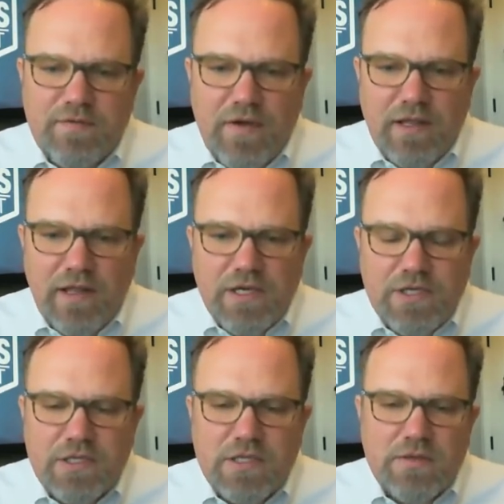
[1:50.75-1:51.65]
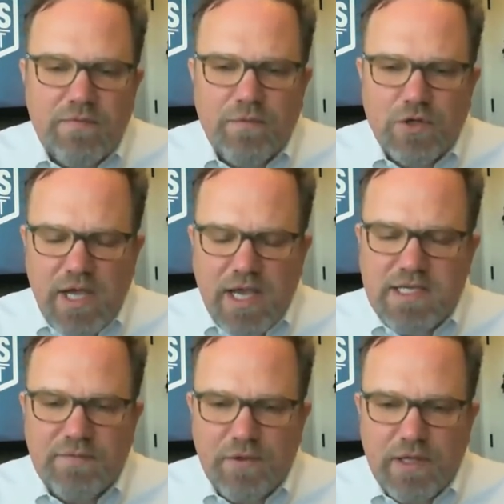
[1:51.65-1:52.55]
violations for
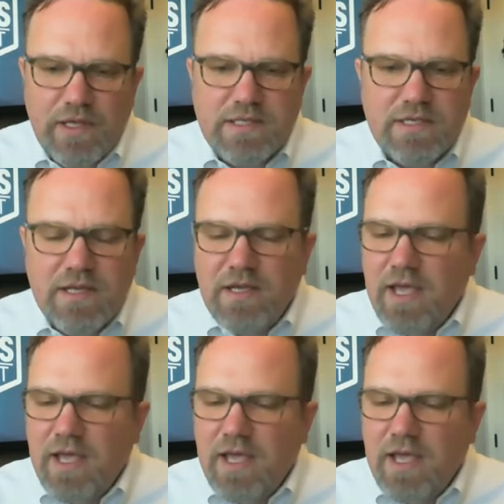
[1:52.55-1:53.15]
chassis fleets,